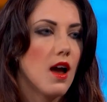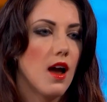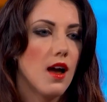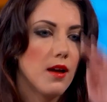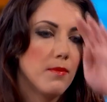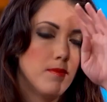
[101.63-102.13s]

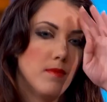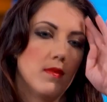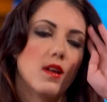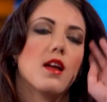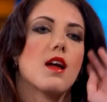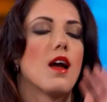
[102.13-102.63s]
Um,
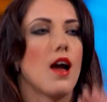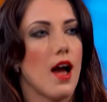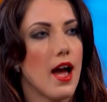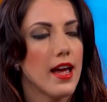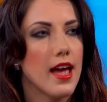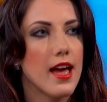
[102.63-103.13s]

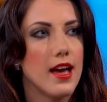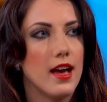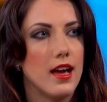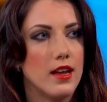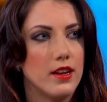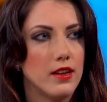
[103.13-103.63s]
I
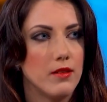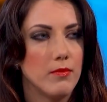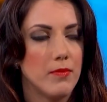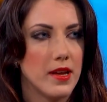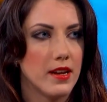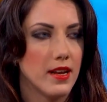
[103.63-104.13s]
had
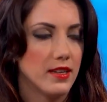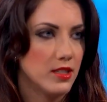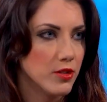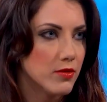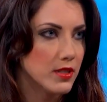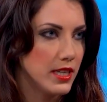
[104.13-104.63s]
been a
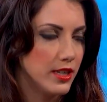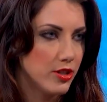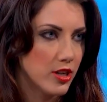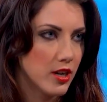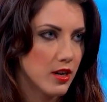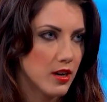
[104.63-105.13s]
student
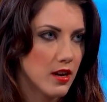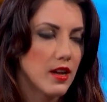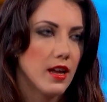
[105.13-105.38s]
teacher